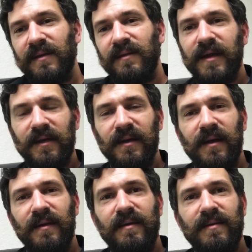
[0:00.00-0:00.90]
Like,
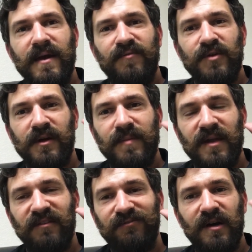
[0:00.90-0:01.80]
if you're going to be
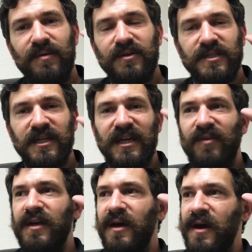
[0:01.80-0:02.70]
on the phone with your
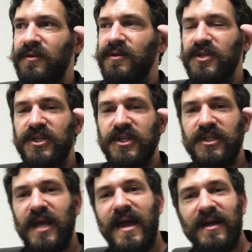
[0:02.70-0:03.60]
significant other, just
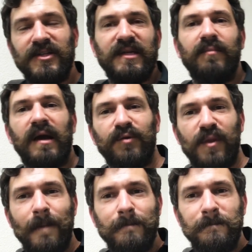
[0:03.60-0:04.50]
stand somewhere with
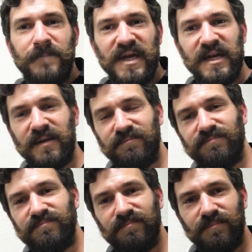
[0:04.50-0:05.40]
a big
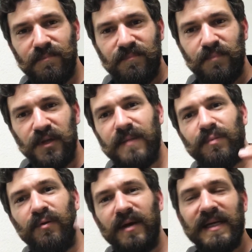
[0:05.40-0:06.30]
bullet
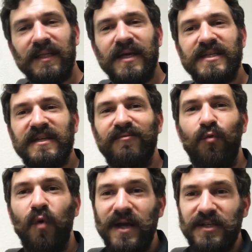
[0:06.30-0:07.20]
point list of
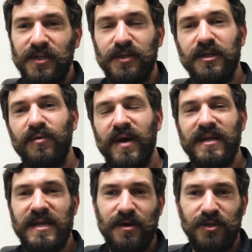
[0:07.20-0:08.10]
what to do when
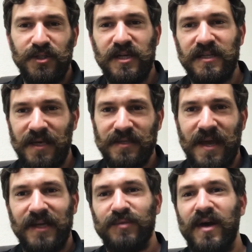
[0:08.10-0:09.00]
he or she says
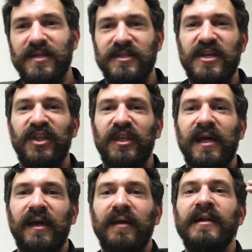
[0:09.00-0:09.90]
XYZ
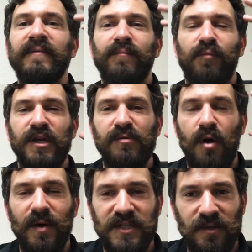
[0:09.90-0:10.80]
thing, or you
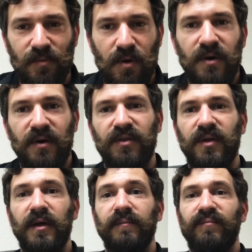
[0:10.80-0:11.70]
always say the wrong
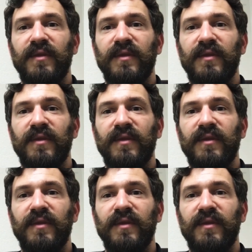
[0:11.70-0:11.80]
thing.